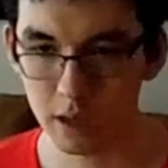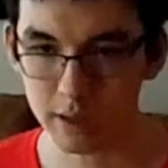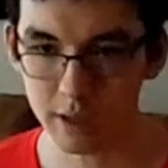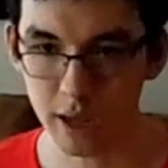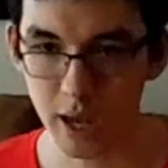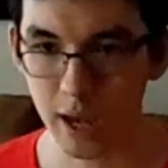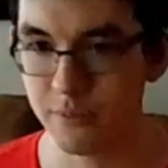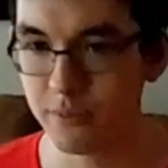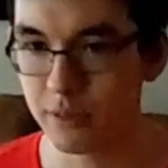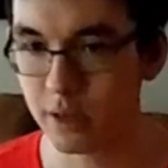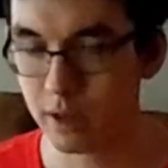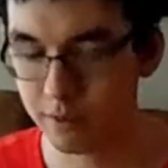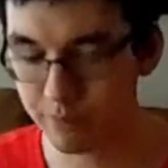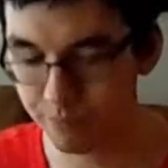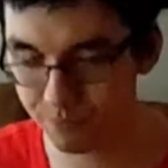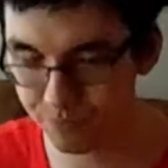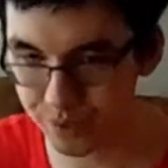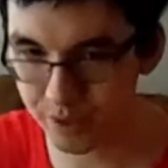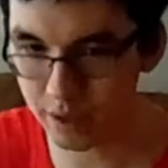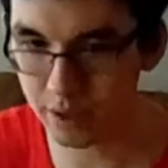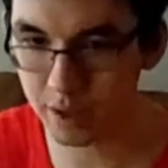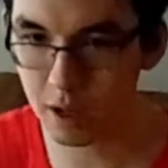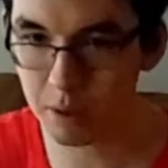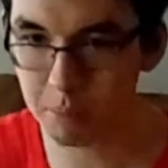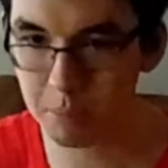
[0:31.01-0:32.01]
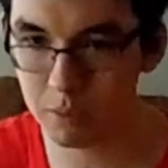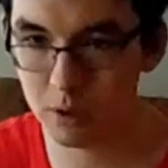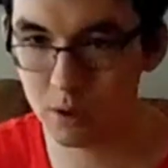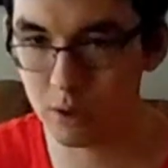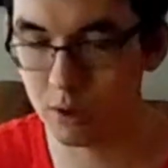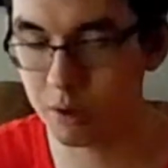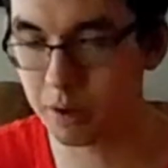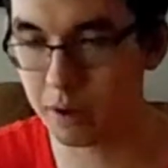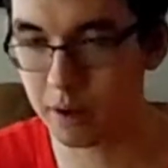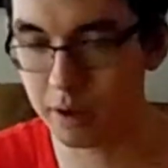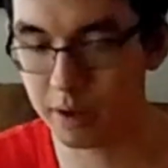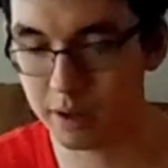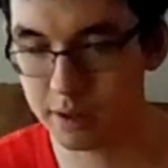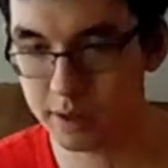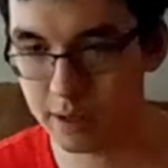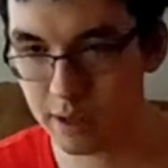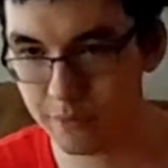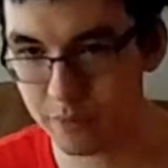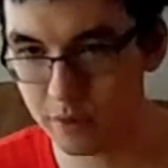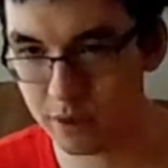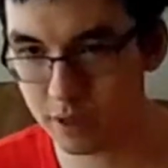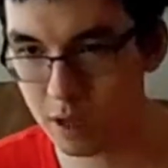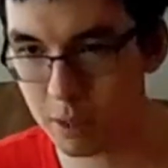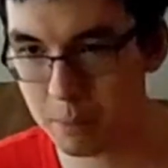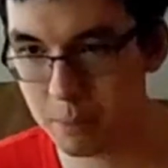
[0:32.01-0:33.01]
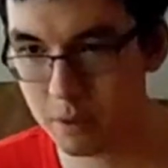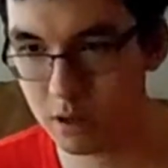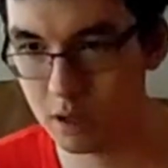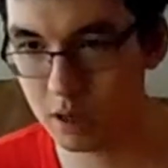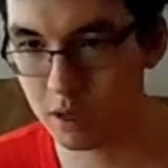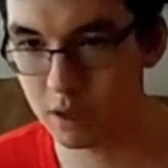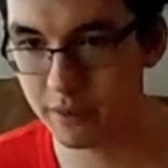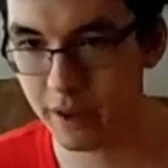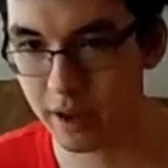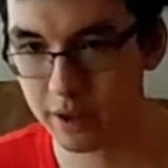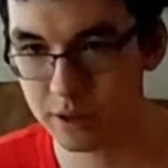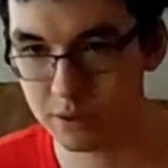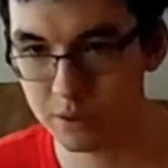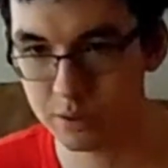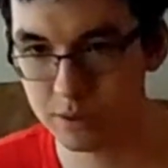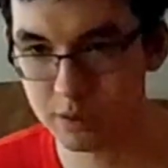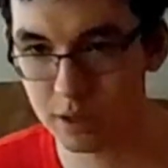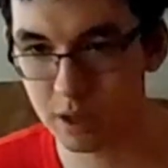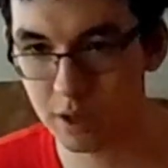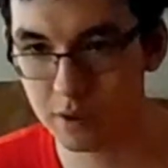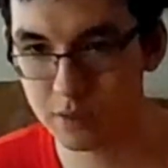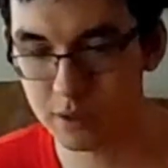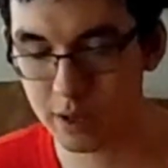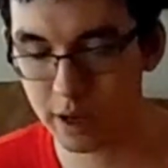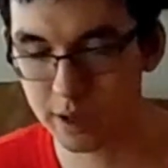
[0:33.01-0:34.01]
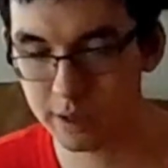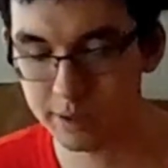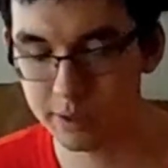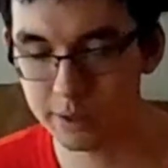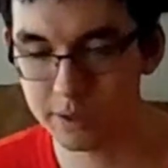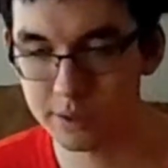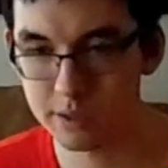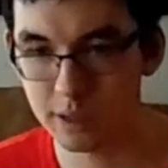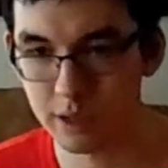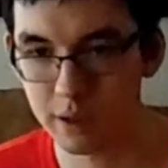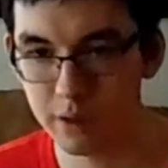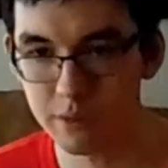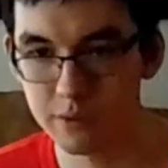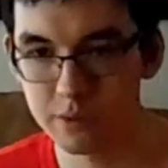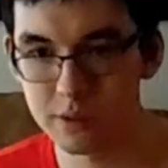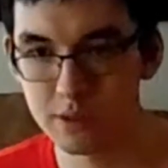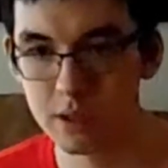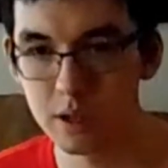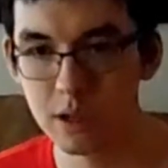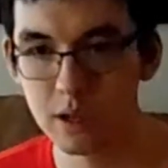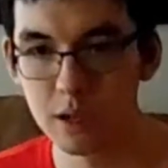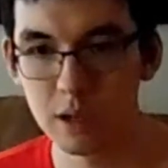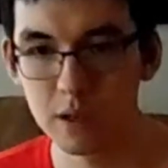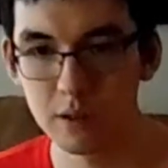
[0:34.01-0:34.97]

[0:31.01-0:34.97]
having an infinite number or an indefinite number of actual selves and ideal selves,